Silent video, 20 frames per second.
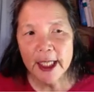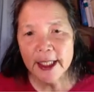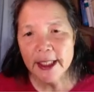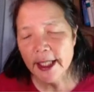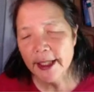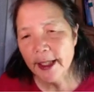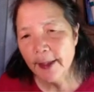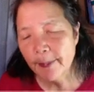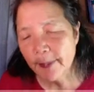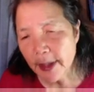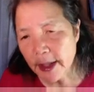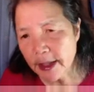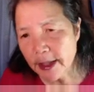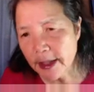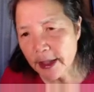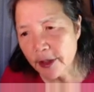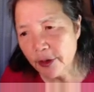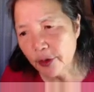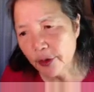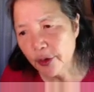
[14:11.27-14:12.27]
then the
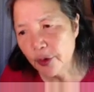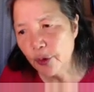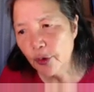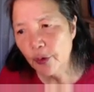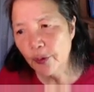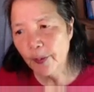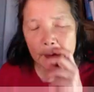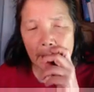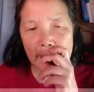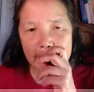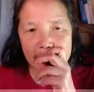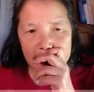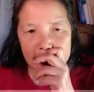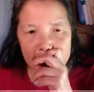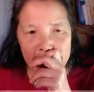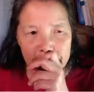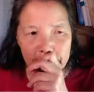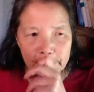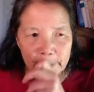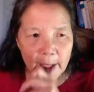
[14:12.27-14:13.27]
mint in your
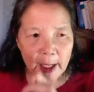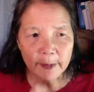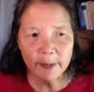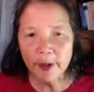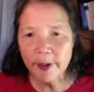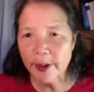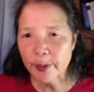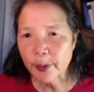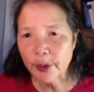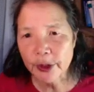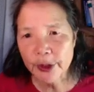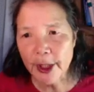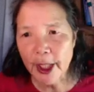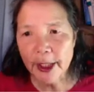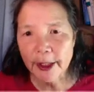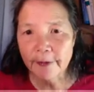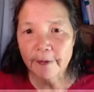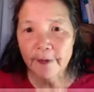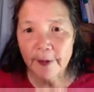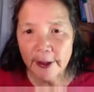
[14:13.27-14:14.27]
toothpaste probably will
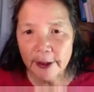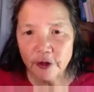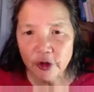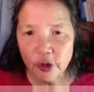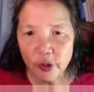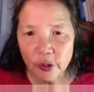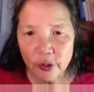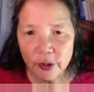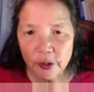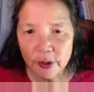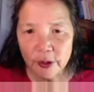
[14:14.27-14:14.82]
not affect you.